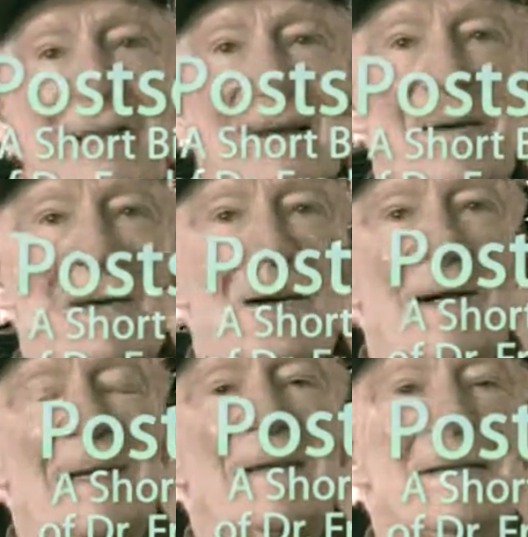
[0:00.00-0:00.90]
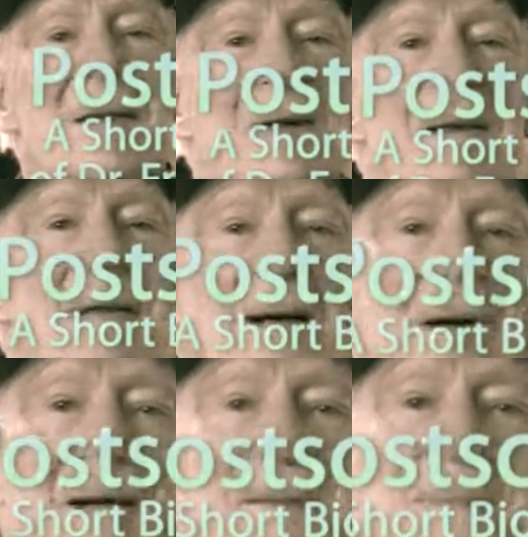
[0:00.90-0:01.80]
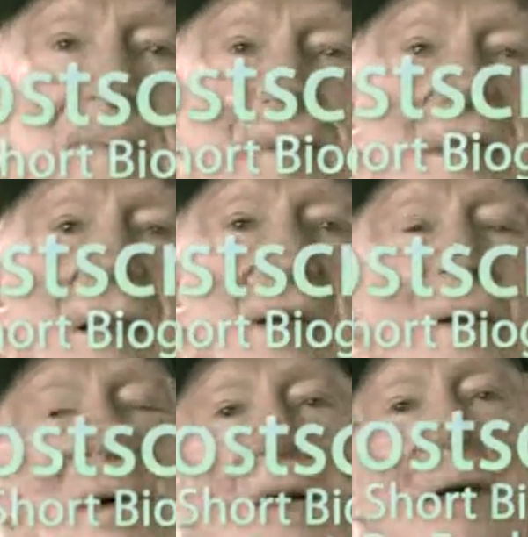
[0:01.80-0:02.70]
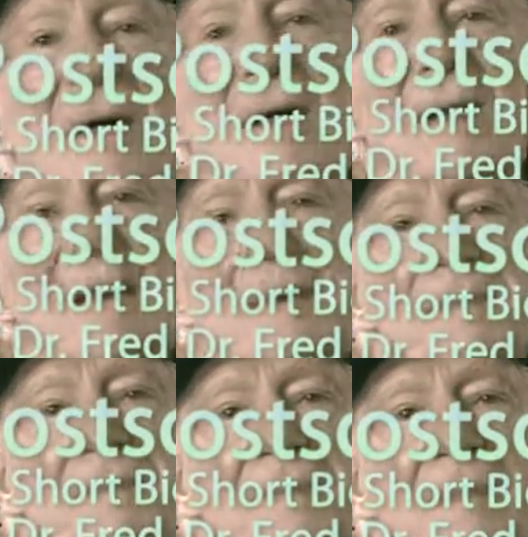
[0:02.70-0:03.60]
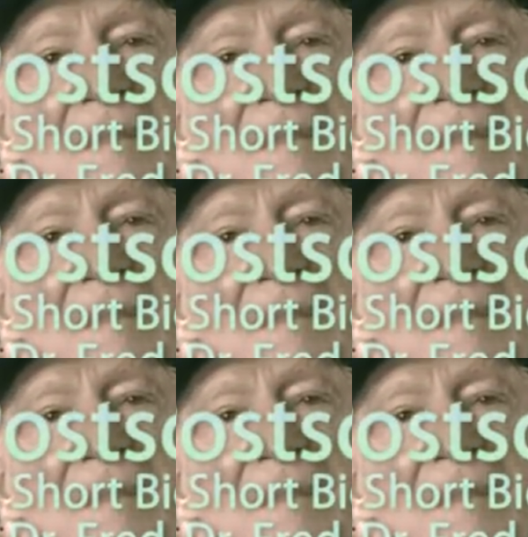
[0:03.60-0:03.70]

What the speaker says: Canada's leading environmentalist in 1972,